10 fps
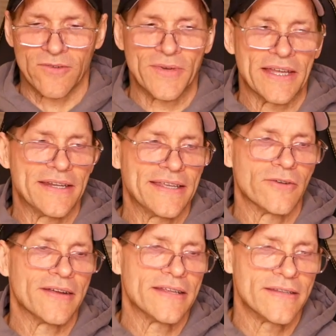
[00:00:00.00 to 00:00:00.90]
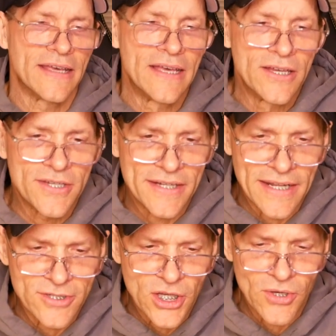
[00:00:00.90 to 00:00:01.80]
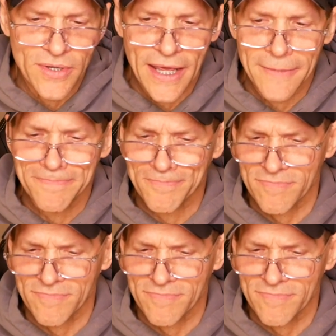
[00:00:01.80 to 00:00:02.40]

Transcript: We got to dig right in to today's Q&A.